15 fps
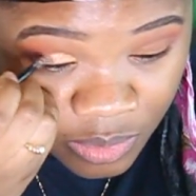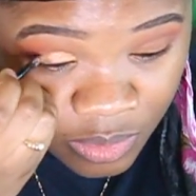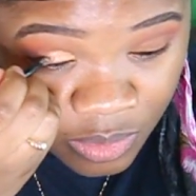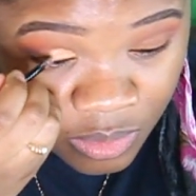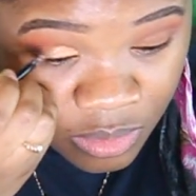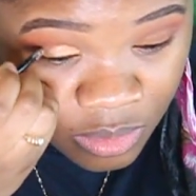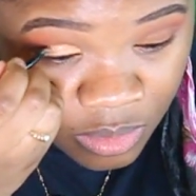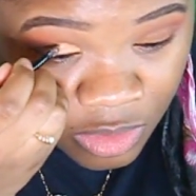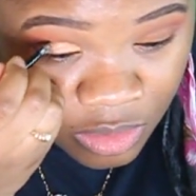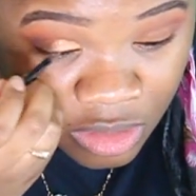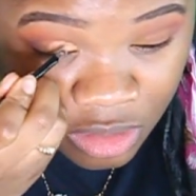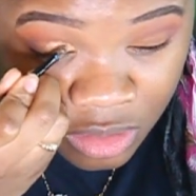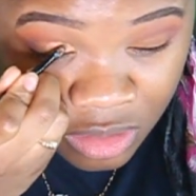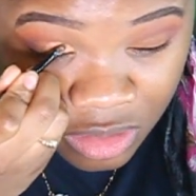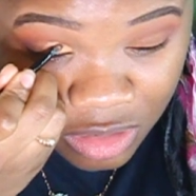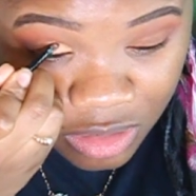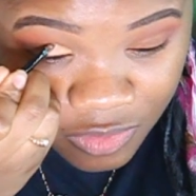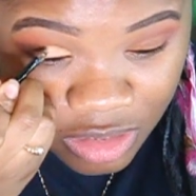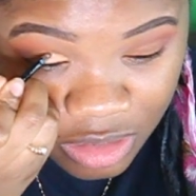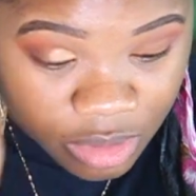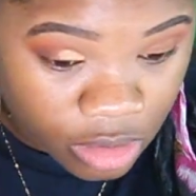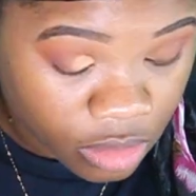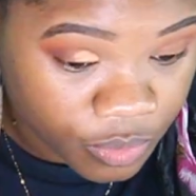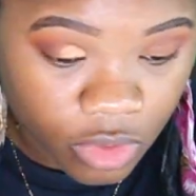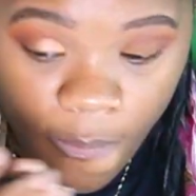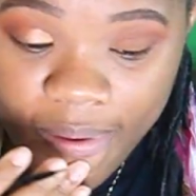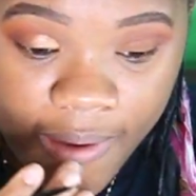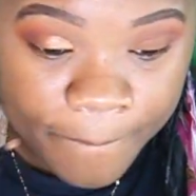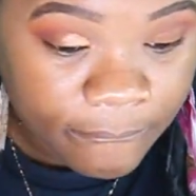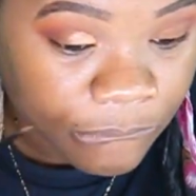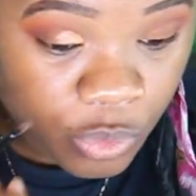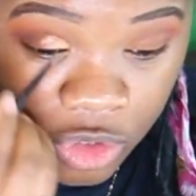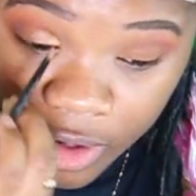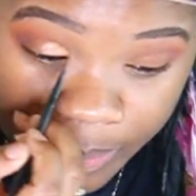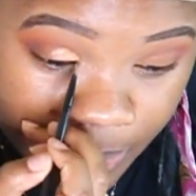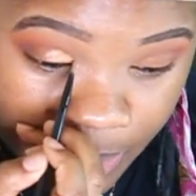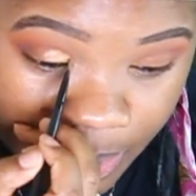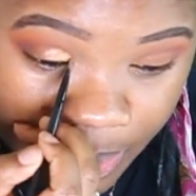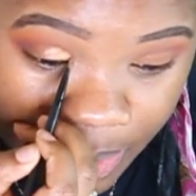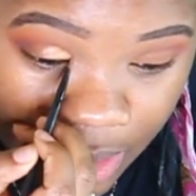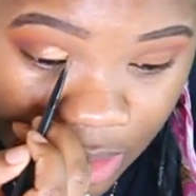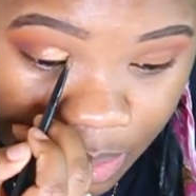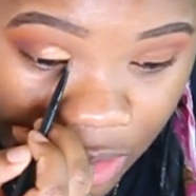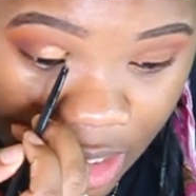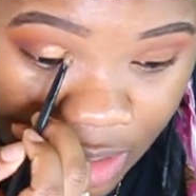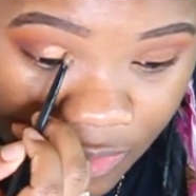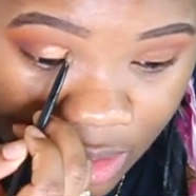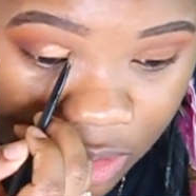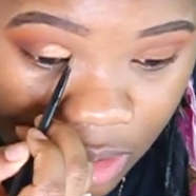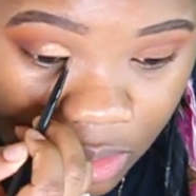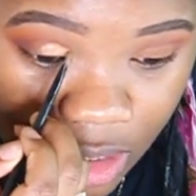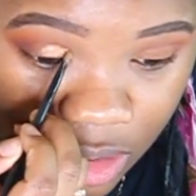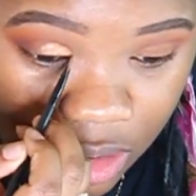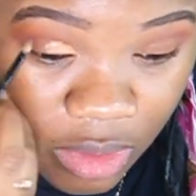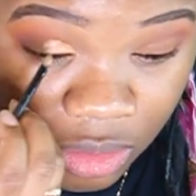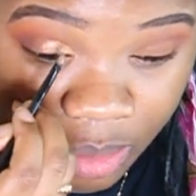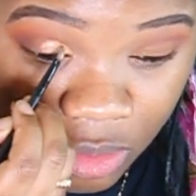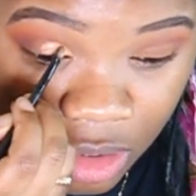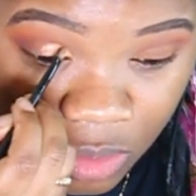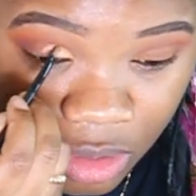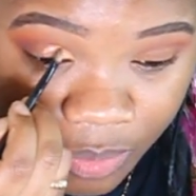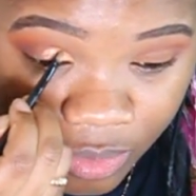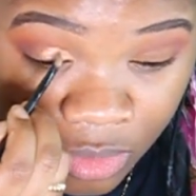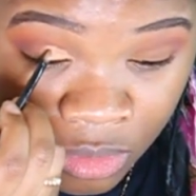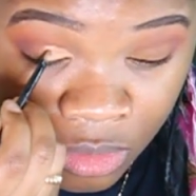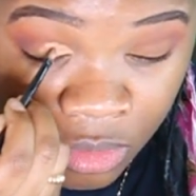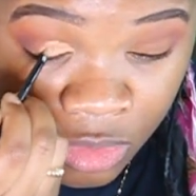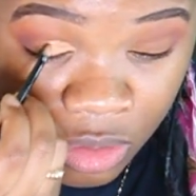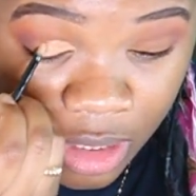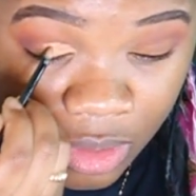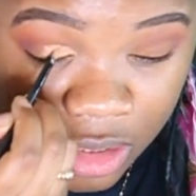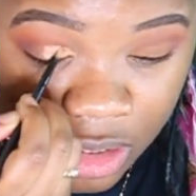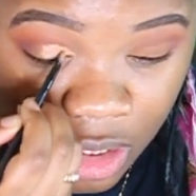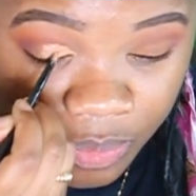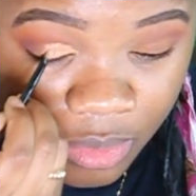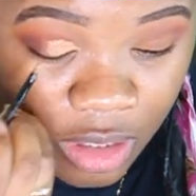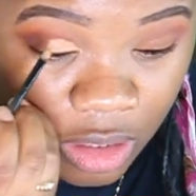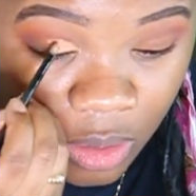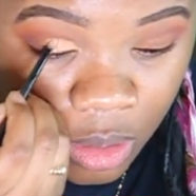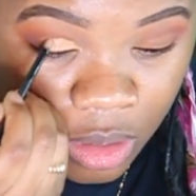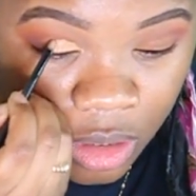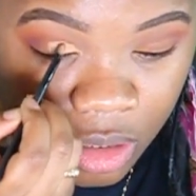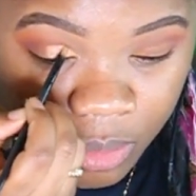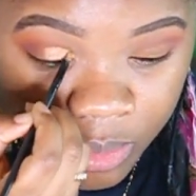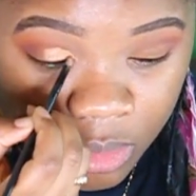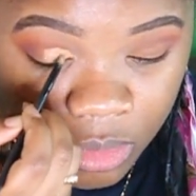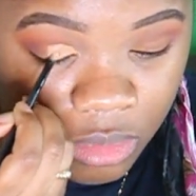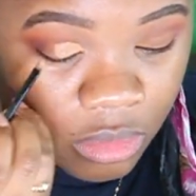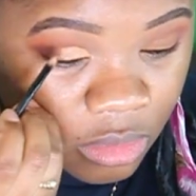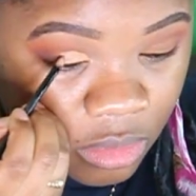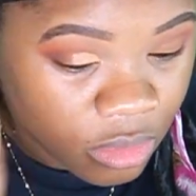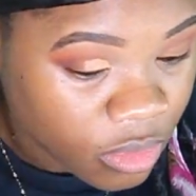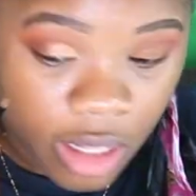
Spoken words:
videos when you want to like make your glitter eyeshadow pop. So we're gonna do that and see how this turns out,